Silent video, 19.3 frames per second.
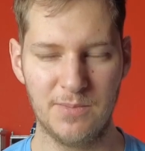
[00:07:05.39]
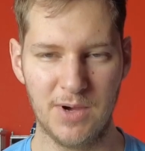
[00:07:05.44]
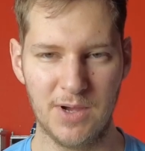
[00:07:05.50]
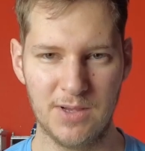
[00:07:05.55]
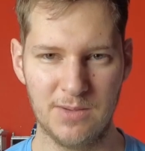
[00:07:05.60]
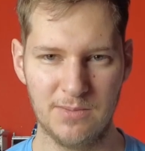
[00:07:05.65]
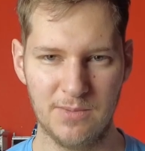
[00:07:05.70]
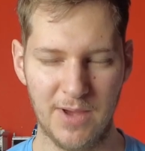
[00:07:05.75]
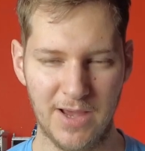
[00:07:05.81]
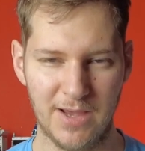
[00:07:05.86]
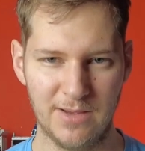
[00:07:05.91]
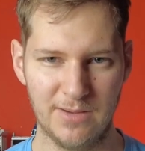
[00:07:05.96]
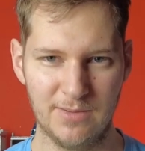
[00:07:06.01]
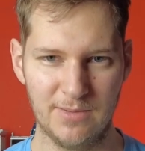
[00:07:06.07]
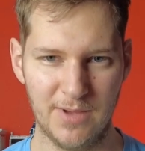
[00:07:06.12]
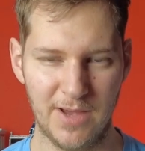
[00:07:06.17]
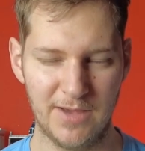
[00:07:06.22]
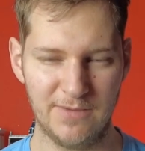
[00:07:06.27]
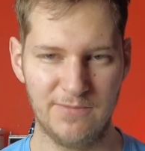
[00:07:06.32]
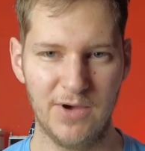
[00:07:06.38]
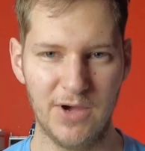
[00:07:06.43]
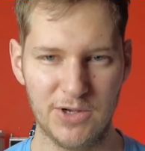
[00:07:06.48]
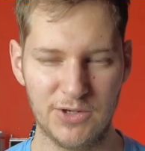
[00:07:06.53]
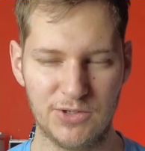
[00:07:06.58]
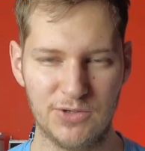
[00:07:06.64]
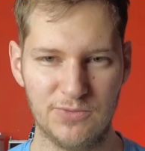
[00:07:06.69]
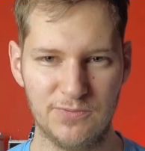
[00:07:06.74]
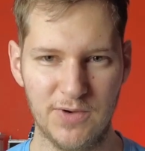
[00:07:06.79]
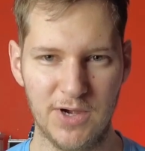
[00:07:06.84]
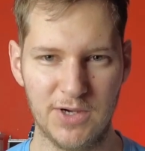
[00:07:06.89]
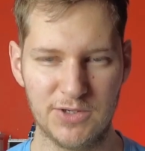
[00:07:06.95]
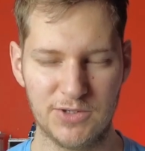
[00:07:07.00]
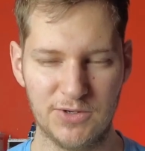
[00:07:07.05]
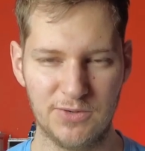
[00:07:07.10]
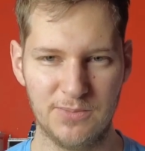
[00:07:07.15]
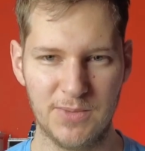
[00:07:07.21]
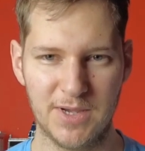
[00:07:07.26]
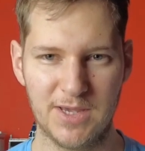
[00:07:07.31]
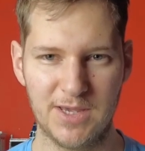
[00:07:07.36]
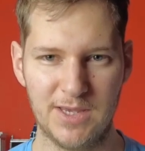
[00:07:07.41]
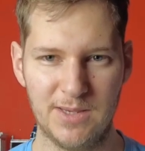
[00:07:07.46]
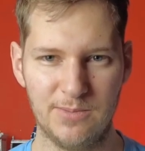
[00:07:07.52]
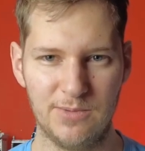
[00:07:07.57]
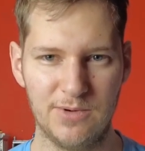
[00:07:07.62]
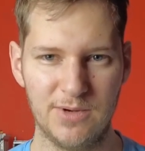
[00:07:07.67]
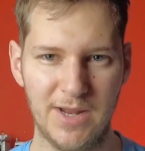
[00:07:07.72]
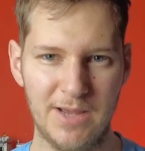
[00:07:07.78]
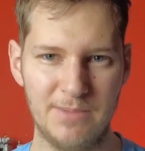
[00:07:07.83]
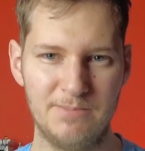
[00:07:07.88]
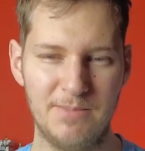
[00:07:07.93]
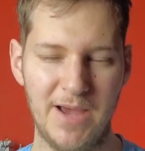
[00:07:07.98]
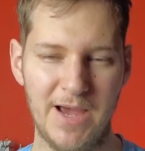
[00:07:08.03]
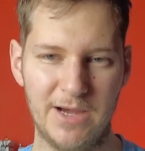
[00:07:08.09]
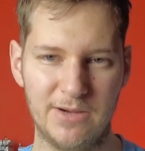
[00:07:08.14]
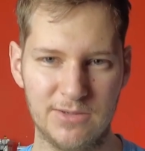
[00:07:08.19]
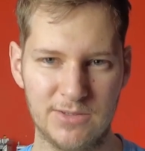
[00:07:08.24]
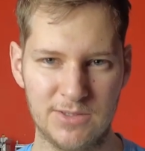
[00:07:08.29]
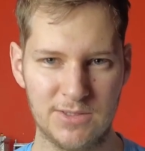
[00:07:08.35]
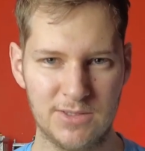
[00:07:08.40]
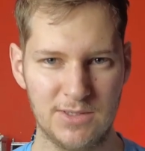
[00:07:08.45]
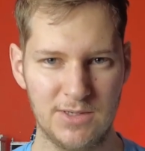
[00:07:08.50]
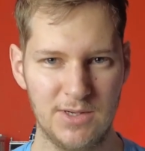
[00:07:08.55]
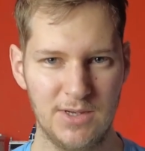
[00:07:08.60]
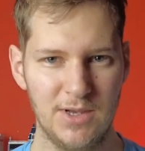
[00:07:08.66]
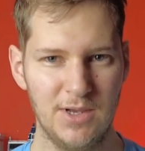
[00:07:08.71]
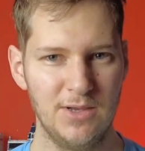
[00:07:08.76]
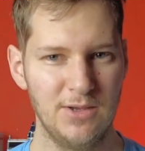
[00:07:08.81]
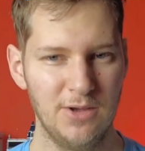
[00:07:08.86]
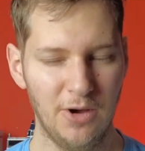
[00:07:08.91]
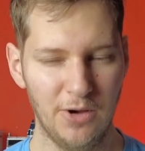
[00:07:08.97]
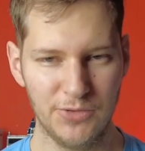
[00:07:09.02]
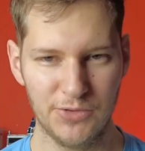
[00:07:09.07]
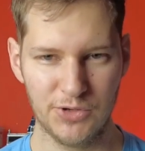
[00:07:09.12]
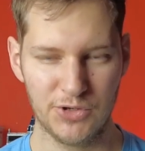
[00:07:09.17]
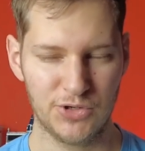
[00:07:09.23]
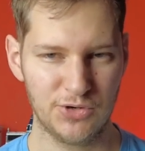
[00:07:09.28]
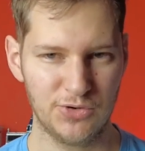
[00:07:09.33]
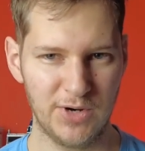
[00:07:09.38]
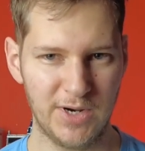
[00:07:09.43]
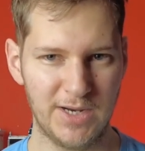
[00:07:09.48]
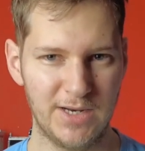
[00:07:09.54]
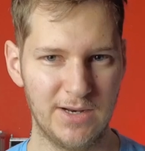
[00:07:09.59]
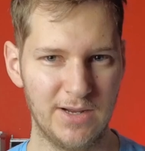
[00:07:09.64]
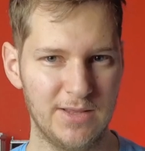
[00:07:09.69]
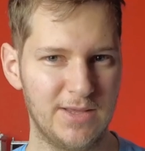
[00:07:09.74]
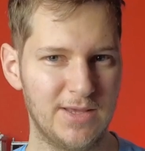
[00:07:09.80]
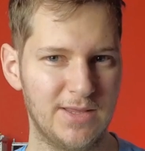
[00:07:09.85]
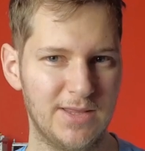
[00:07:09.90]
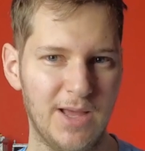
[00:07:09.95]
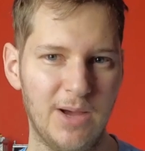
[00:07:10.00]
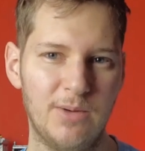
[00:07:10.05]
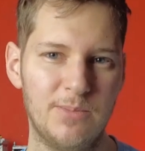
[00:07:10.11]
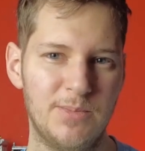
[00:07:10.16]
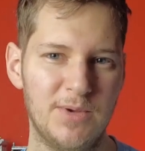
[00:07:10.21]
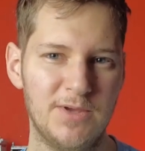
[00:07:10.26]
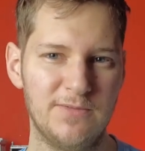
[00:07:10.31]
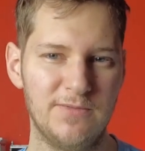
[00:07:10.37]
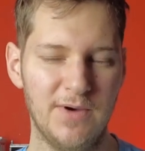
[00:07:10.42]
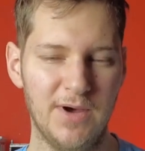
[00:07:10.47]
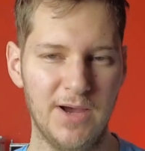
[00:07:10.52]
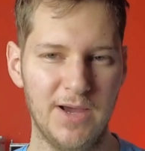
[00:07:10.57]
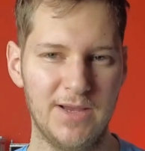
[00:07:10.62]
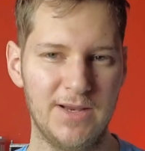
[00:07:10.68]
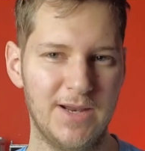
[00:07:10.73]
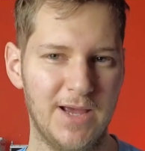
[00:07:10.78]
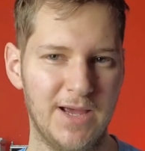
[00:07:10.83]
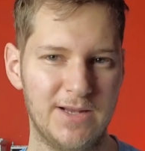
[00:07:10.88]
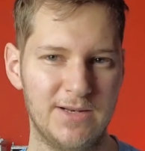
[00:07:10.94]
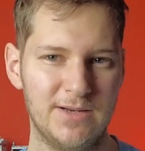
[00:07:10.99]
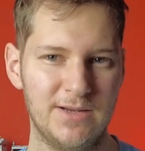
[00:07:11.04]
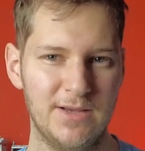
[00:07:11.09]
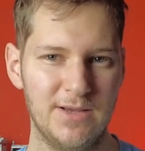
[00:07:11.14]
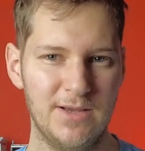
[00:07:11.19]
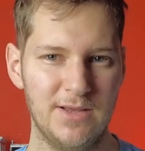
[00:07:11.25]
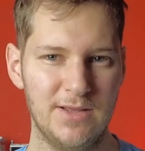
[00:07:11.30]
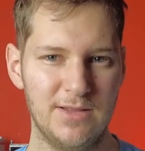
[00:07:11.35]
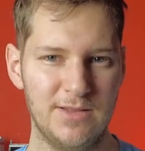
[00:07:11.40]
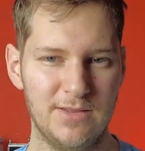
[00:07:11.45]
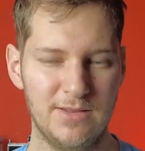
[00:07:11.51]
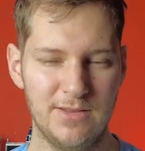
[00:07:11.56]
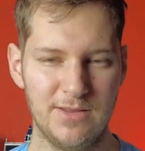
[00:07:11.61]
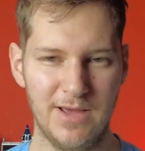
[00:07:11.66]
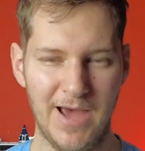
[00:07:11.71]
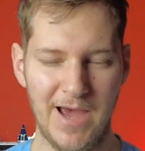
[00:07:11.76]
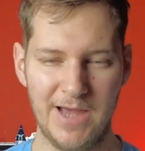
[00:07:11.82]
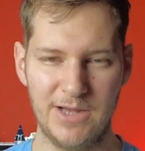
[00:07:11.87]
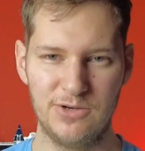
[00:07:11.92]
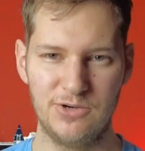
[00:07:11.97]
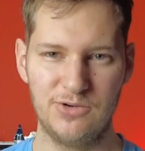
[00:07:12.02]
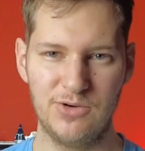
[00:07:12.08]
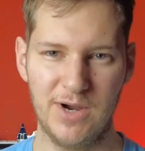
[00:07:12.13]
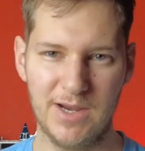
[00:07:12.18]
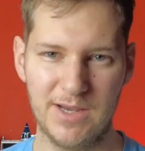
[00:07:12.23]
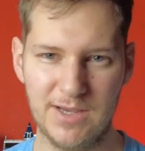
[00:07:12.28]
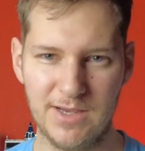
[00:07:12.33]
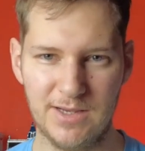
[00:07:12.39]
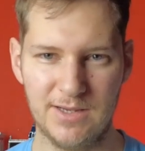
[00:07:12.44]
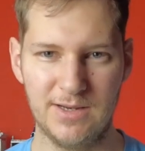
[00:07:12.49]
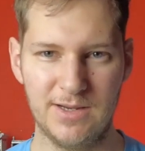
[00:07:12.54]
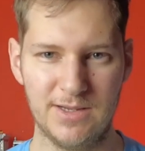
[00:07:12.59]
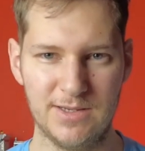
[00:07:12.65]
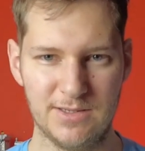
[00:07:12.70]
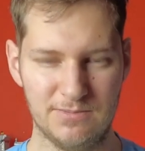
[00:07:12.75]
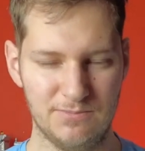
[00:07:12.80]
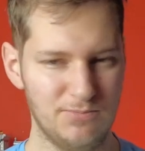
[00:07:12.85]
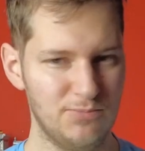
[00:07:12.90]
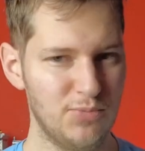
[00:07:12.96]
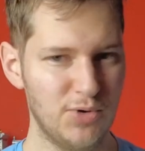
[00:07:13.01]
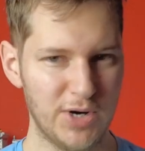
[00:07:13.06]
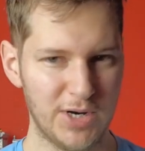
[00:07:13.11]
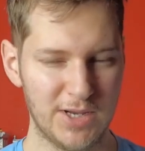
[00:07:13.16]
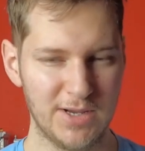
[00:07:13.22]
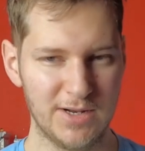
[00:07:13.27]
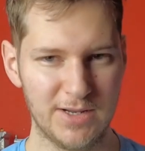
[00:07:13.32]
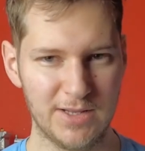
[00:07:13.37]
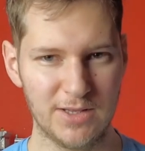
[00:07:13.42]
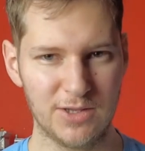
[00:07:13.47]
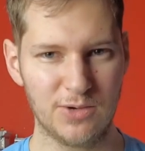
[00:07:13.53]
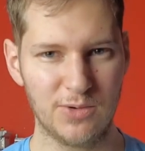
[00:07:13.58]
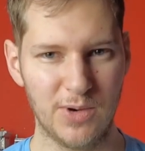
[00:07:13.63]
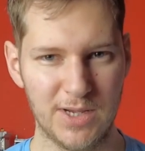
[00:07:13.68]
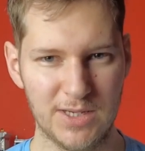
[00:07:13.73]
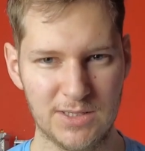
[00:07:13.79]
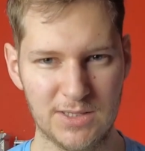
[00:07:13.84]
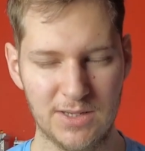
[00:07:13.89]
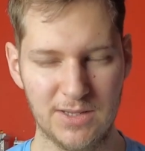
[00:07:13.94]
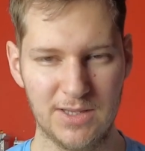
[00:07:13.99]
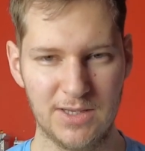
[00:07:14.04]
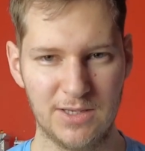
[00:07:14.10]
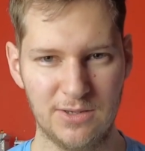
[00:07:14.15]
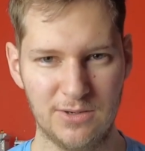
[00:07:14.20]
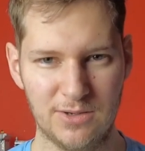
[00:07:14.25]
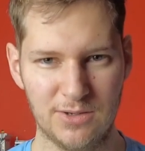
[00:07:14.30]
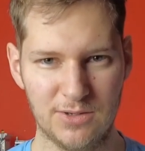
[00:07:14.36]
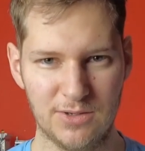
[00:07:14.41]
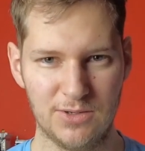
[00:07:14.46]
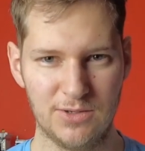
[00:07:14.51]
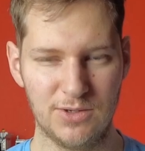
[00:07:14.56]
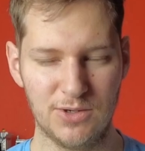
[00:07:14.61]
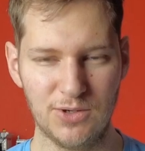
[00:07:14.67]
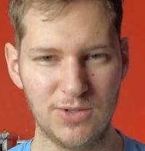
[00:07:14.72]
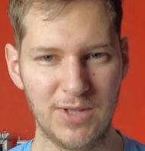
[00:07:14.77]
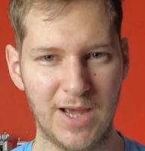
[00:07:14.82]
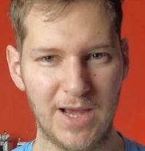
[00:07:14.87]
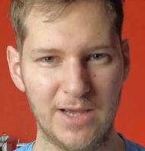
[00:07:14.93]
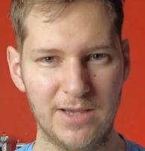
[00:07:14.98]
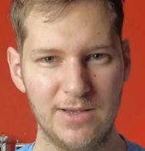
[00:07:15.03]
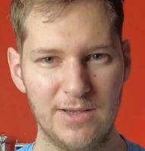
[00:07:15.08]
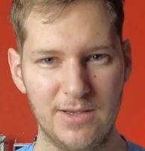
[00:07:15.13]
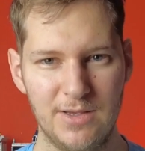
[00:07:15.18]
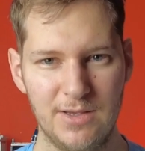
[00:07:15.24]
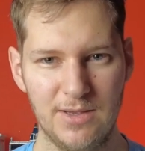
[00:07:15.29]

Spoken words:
a virtual version on my keyboard and mouse on the screen, I think that would be fine. And the hand tracking is pretty good in the Quest. I think you could do that.